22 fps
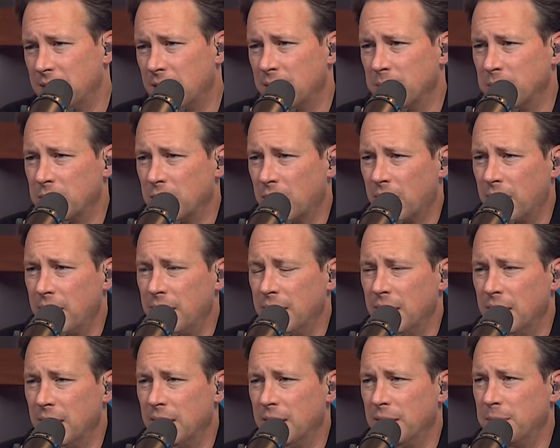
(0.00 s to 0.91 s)
I'm
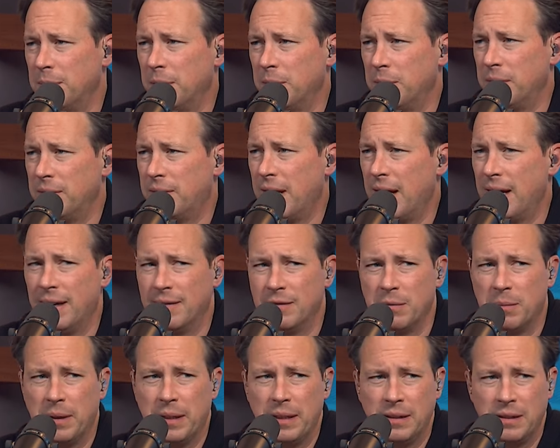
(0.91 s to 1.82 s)
sorry, uh, but we've got
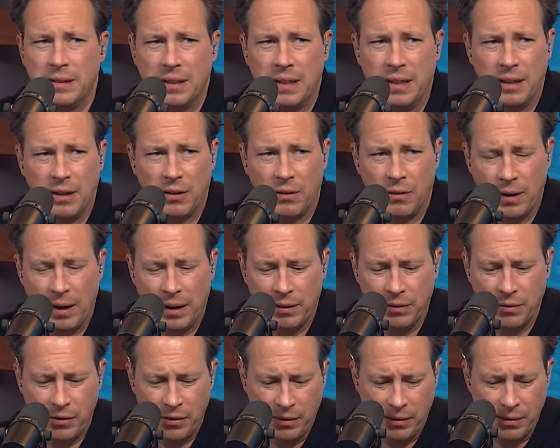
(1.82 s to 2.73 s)
everybody okay. sitting
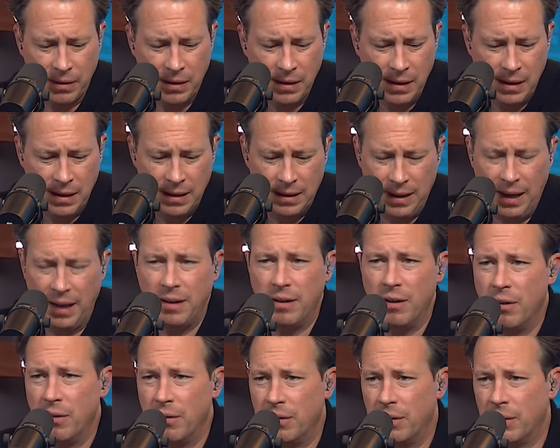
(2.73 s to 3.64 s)
around you that
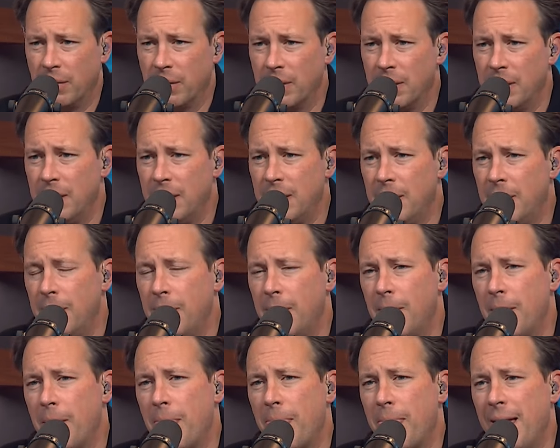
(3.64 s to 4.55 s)
know you.
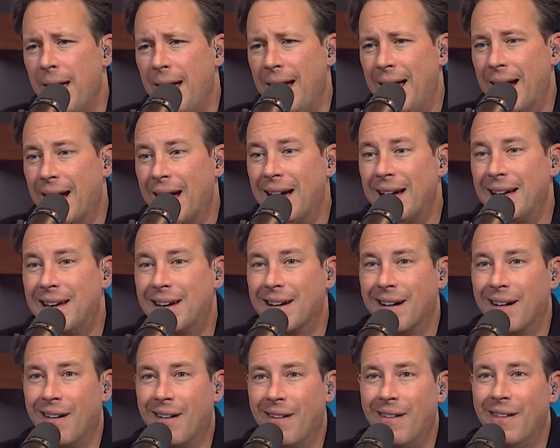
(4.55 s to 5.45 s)
And yeah. I
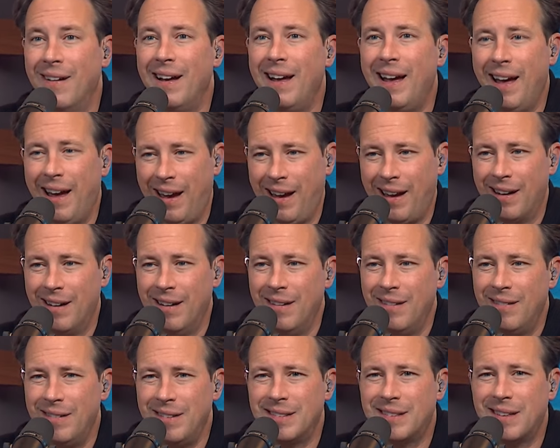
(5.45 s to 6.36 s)
go, um, hey, um,
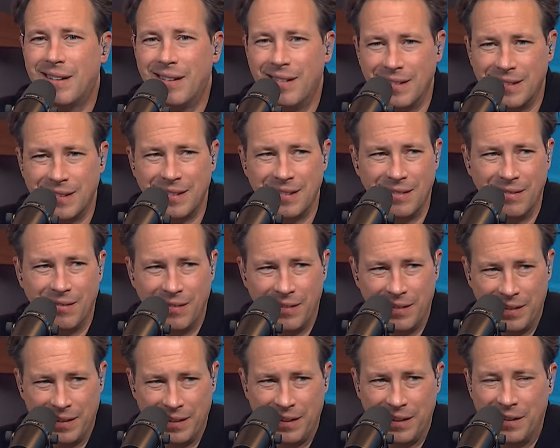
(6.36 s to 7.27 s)
what is Kristen
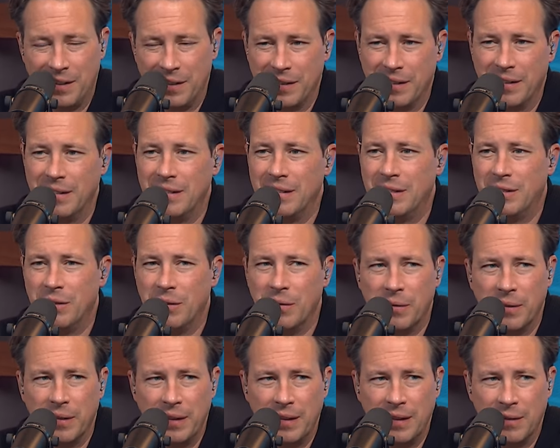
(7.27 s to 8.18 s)
really good at
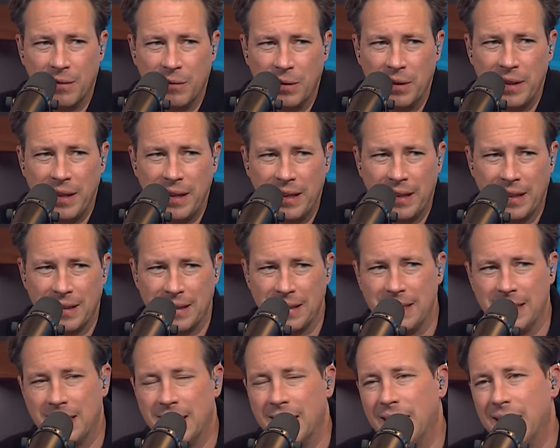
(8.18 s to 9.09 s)
doing, and what are they going to
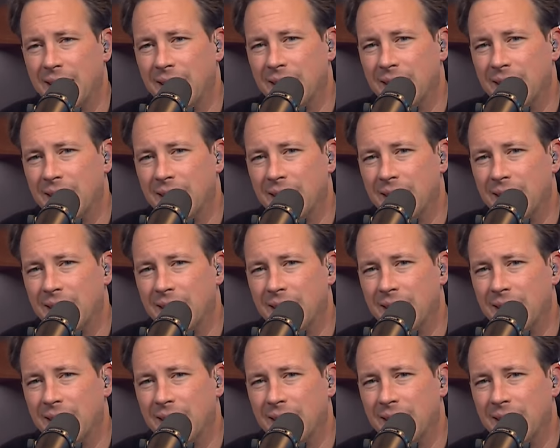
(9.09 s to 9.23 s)
say?